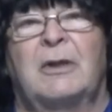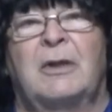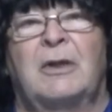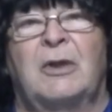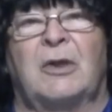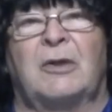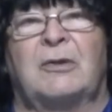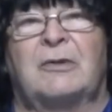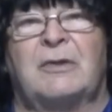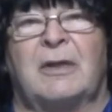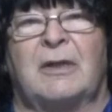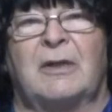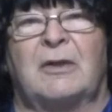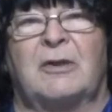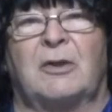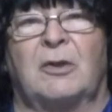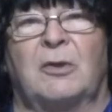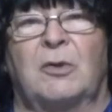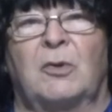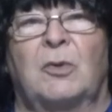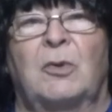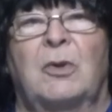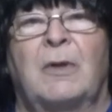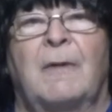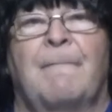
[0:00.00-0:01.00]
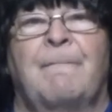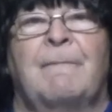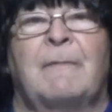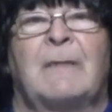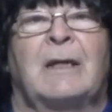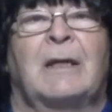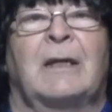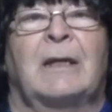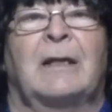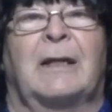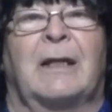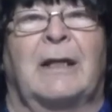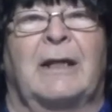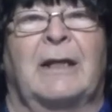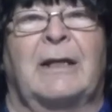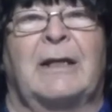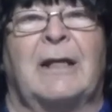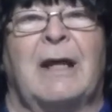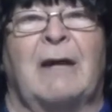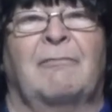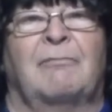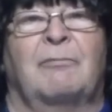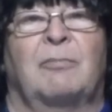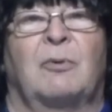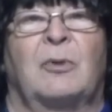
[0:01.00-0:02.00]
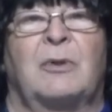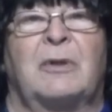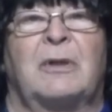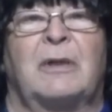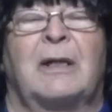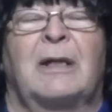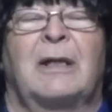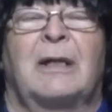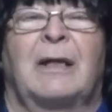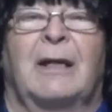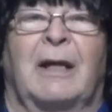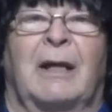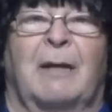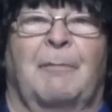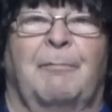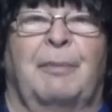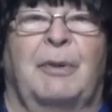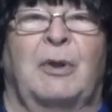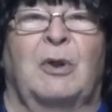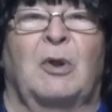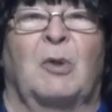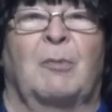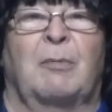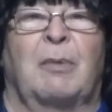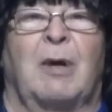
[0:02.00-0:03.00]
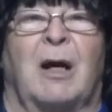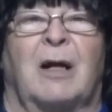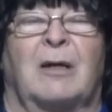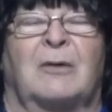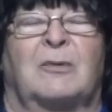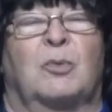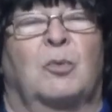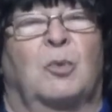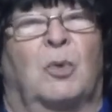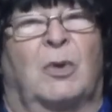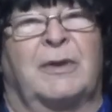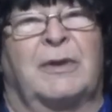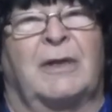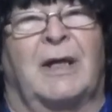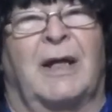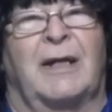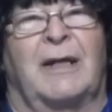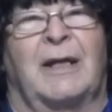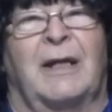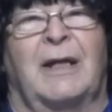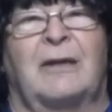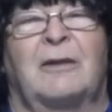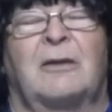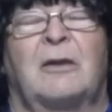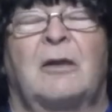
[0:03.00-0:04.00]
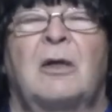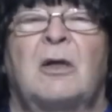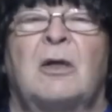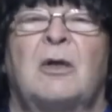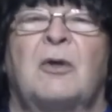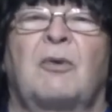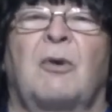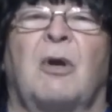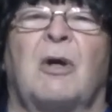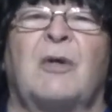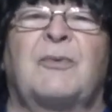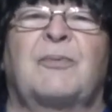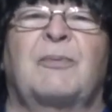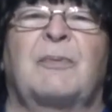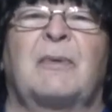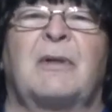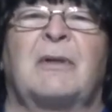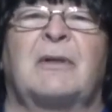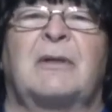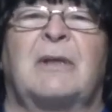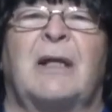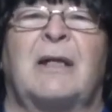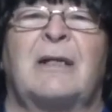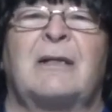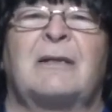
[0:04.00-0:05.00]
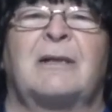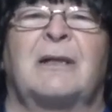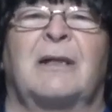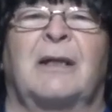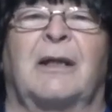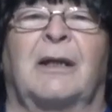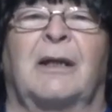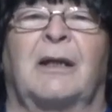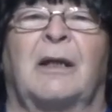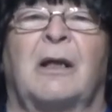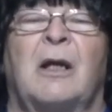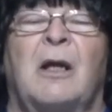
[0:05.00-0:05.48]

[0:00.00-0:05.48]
You can send it to Kenny Davenport at P.O. Box 198, Crossville, Tennessee,